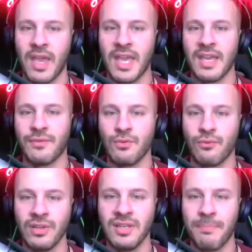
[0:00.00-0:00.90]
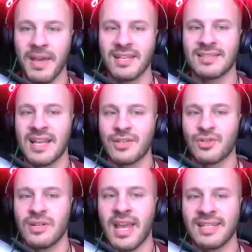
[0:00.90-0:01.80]
If you really pay
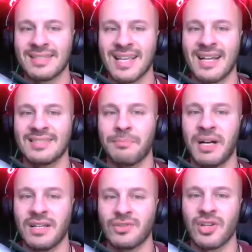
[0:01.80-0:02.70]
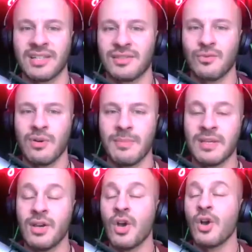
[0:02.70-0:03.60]
attention, nice guys apologize to women
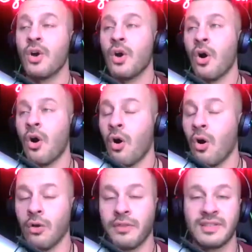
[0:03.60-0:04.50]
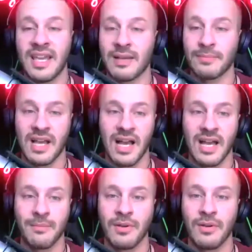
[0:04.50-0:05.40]
all the damn
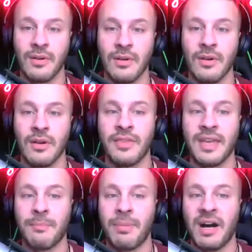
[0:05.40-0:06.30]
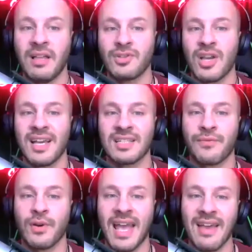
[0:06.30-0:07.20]
time. They apologize
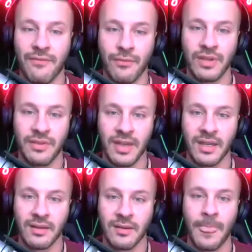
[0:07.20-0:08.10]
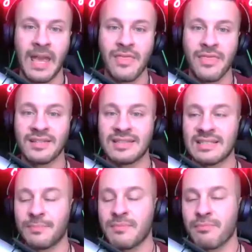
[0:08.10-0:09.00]
for everything. And this
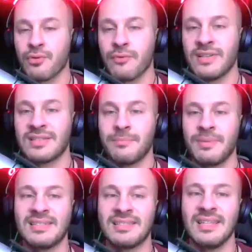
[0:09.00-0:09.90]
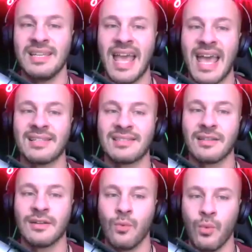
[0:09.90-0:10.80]
has been proven to be seen as
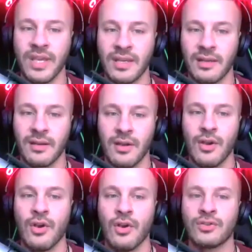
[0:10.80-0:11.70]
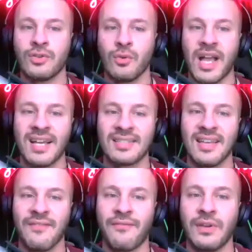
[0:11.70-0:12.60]
weak. So, guys
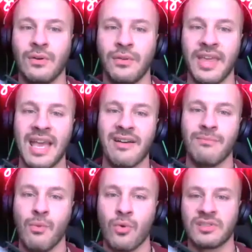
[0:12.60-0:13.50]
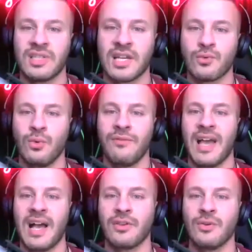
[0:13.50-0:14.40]
that feel they have more sexual
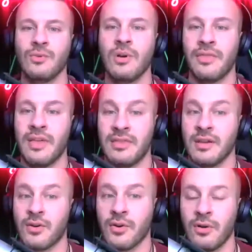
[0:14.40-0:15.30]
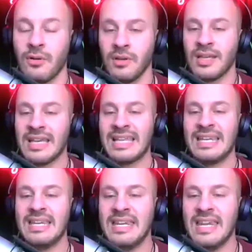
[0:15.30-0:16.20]
value than the girl
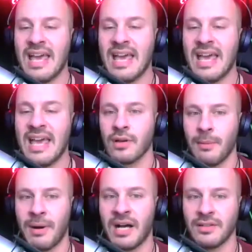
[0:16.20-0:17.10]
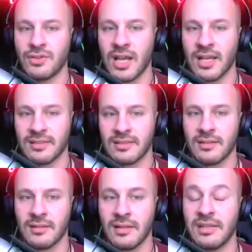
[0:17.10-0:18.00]
never
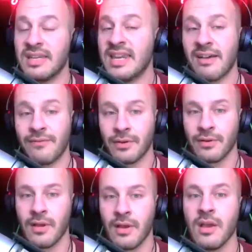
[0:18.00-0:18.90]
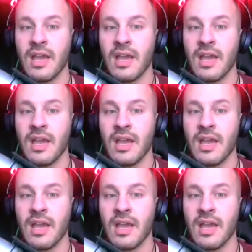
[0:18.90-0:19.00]
apologize. Never.